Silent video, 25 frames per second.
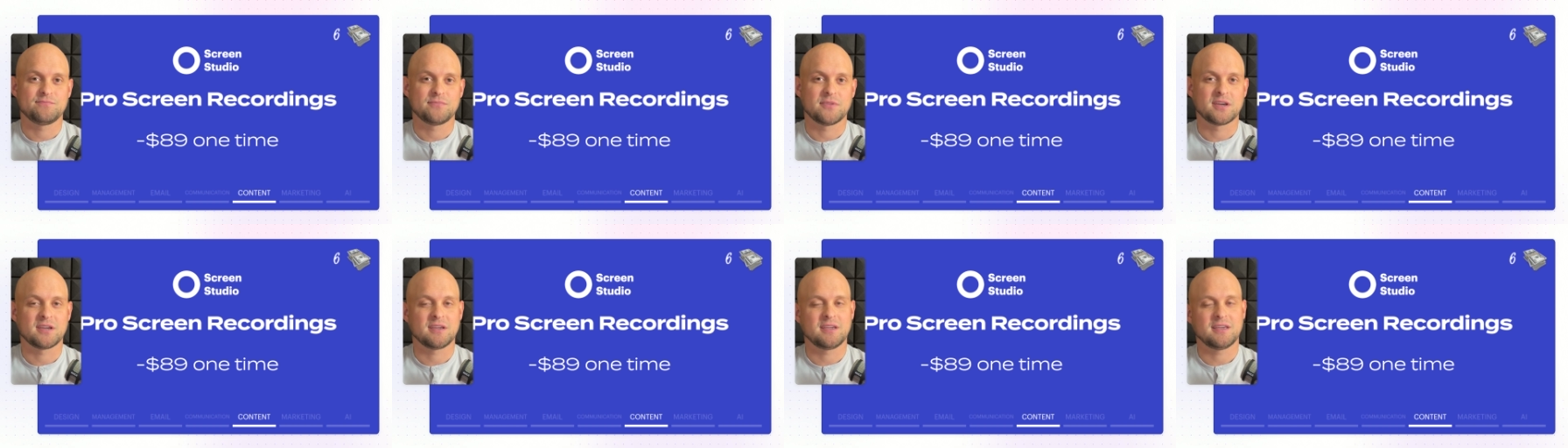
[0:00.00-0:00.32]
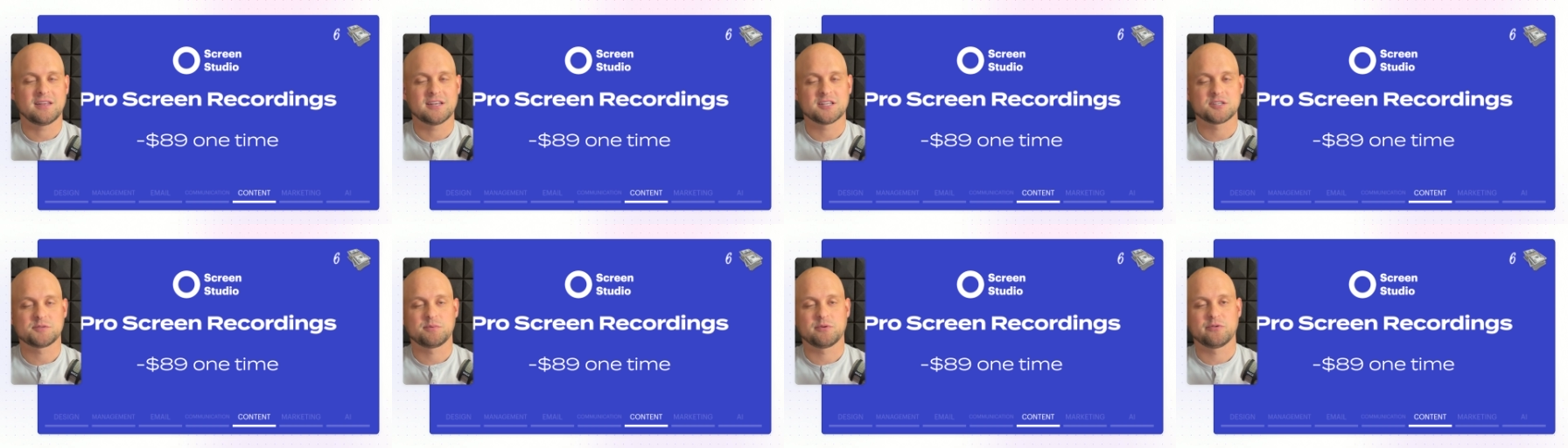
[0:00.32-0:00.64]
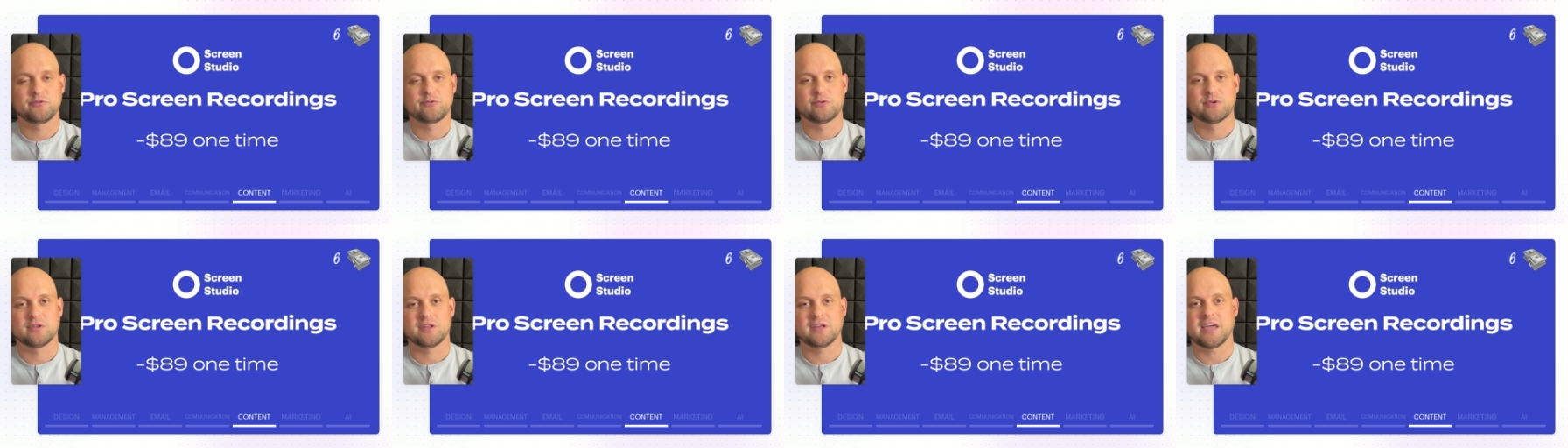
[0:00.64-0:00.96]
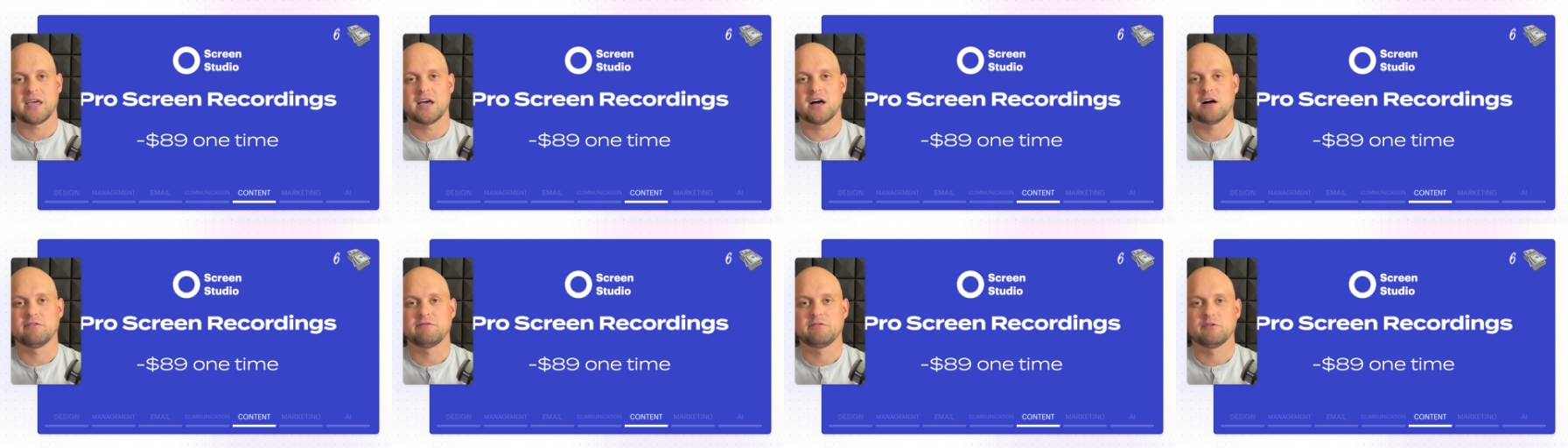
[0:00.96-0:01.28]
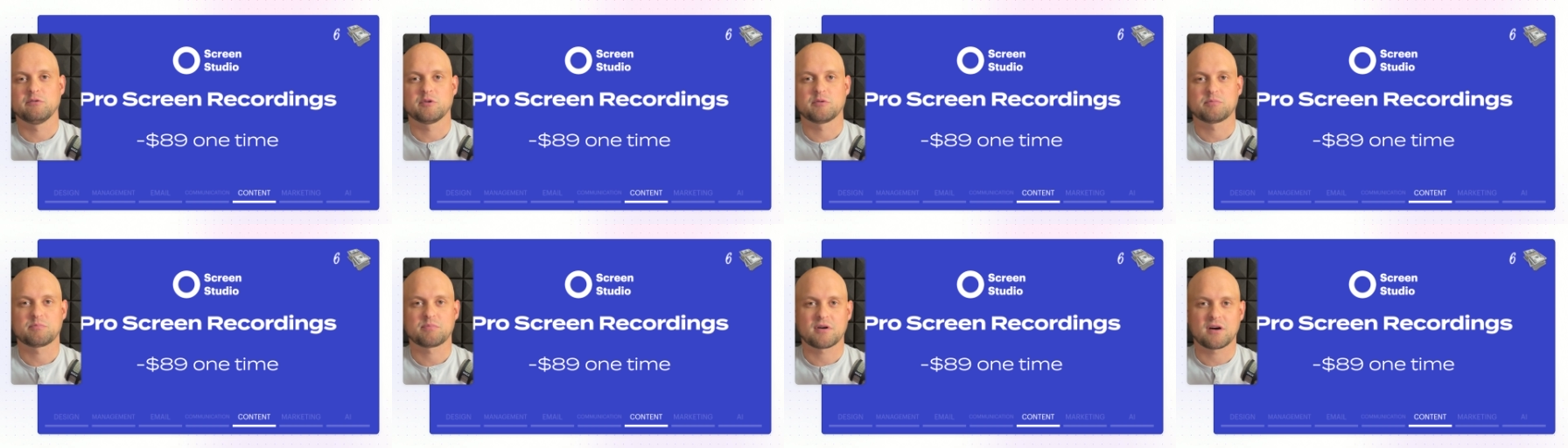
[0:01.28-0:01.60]
Again, it's been really
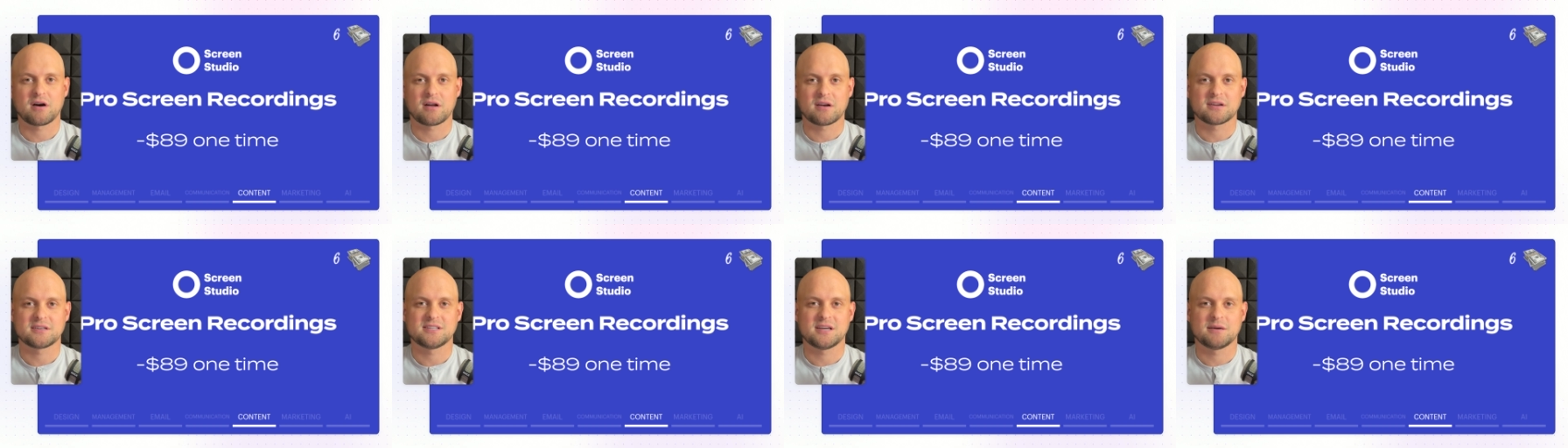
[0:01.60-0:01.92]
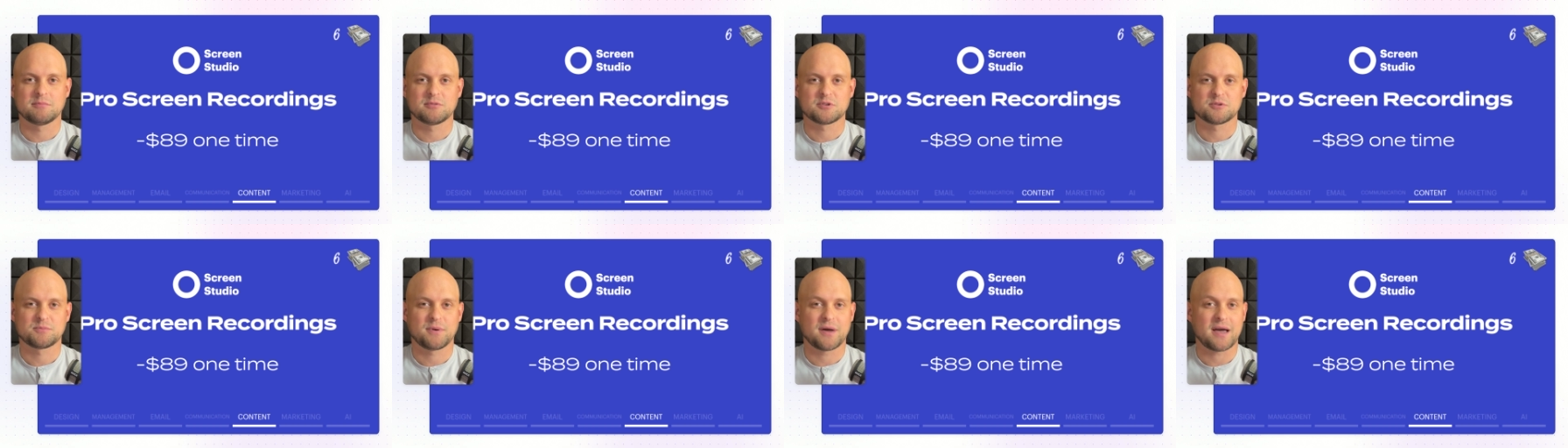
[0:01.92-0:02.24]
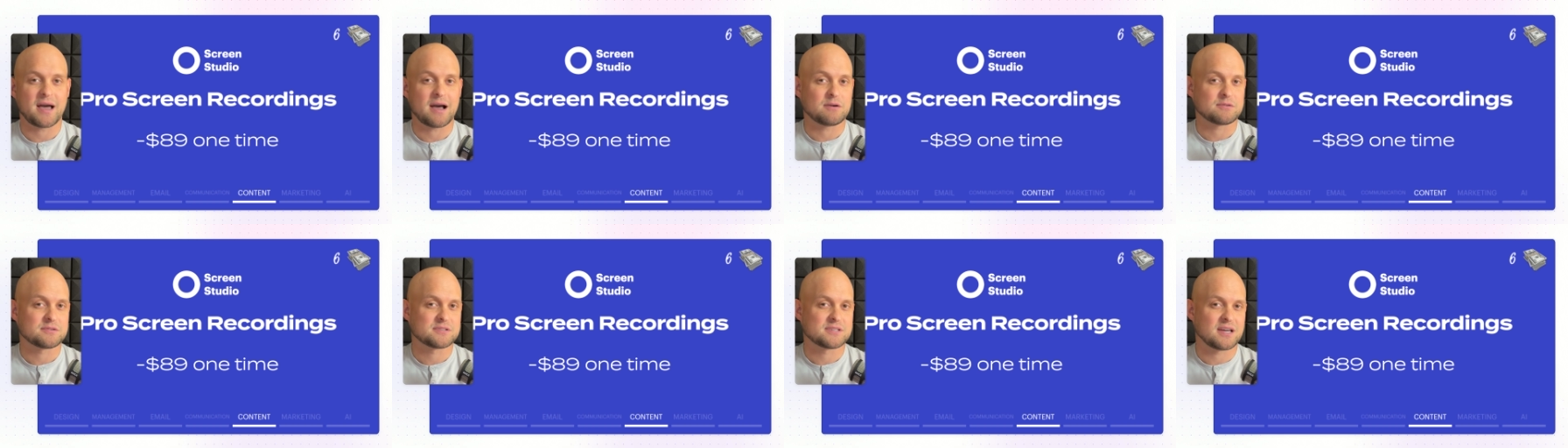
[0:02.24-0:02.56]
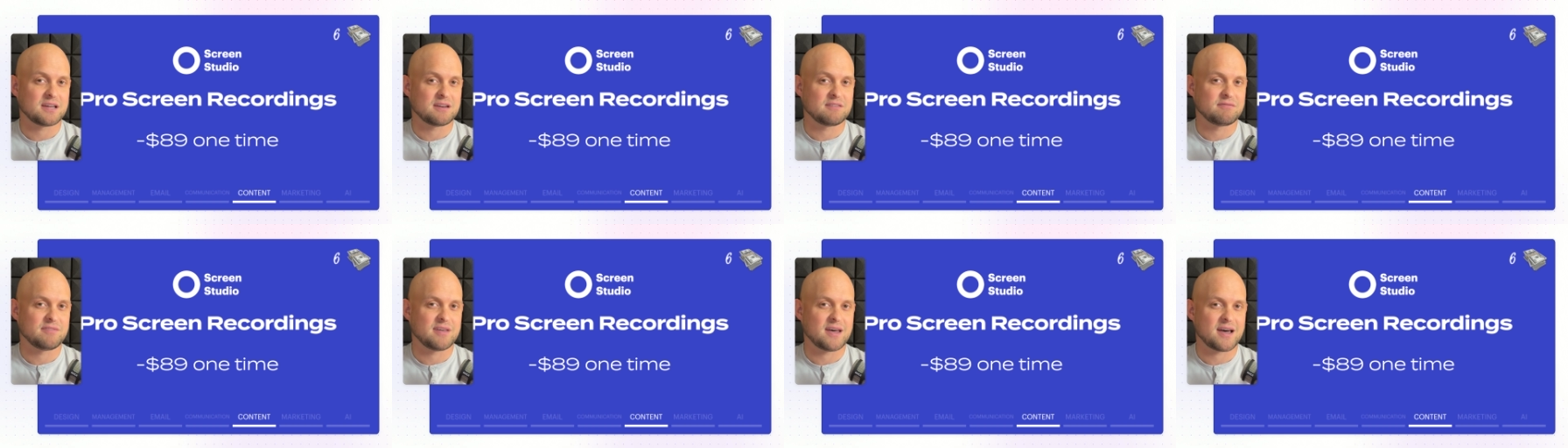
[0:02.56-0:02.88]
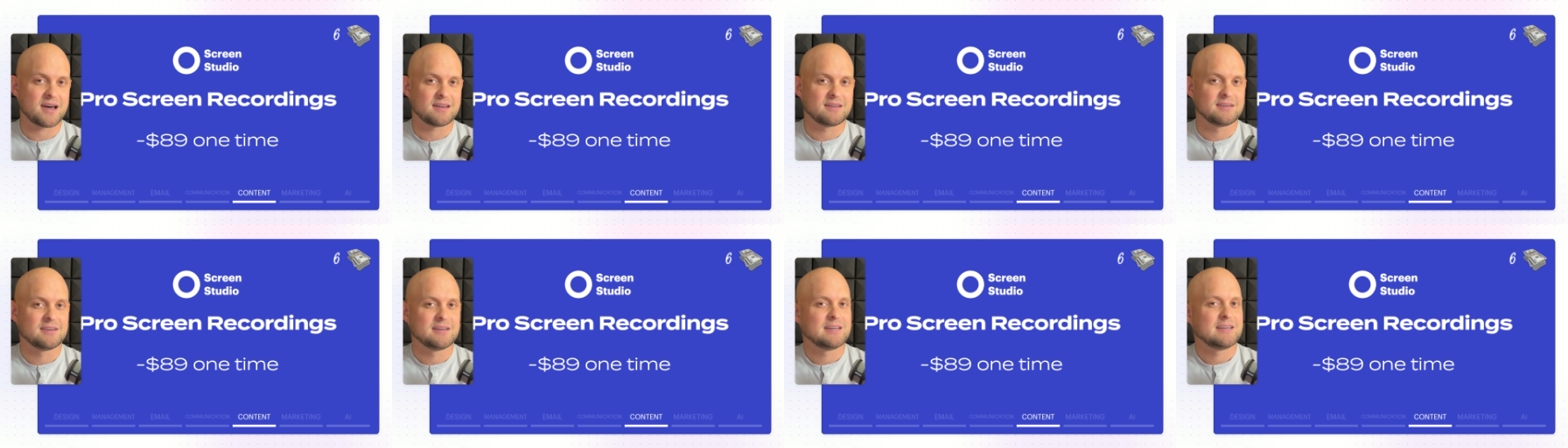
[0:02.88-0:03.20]
helpful with product demos, but outside of
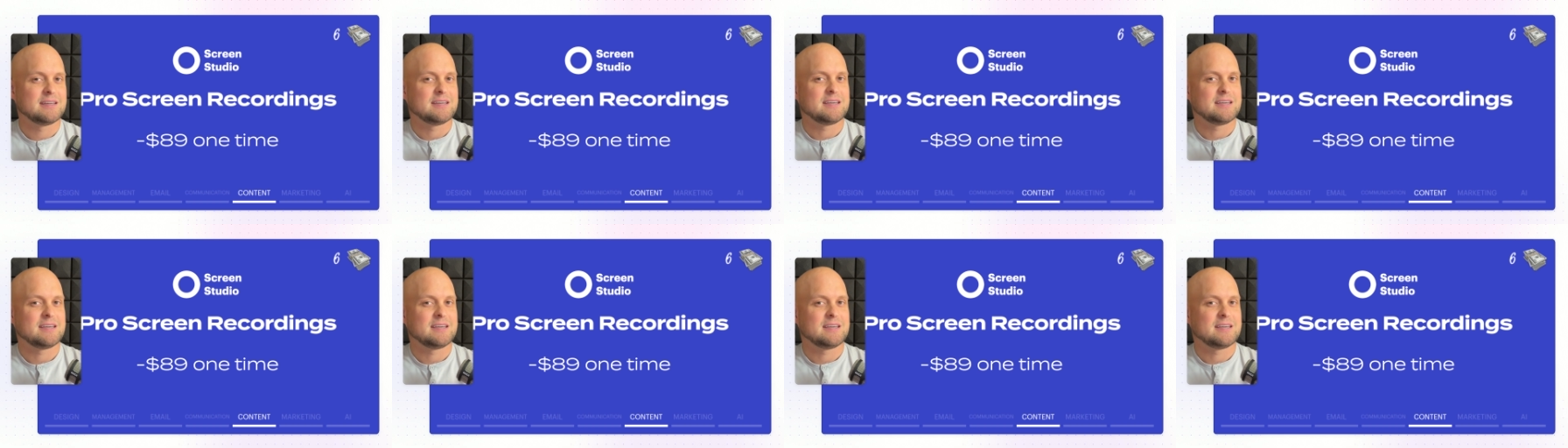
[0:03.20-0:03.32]
that,